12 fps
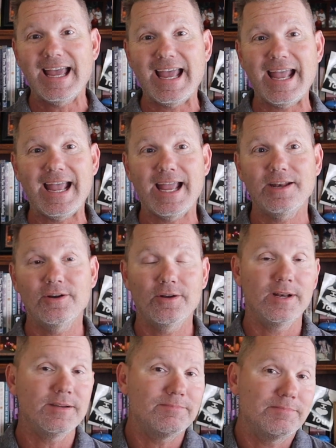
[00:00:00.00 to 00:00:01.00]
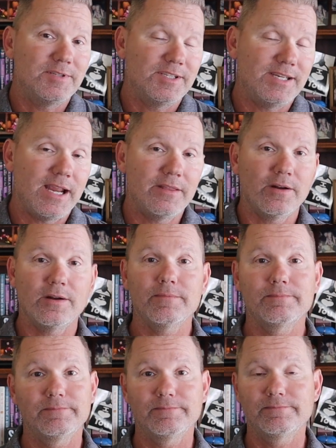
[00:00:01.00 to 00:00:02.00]
and you're going to stay
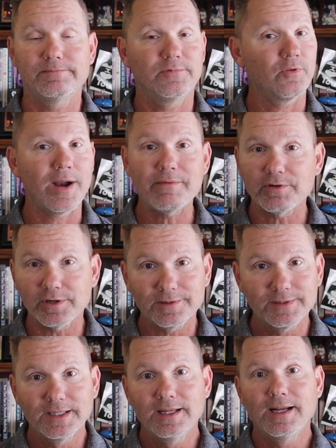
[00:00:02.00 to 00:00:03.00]
there forever.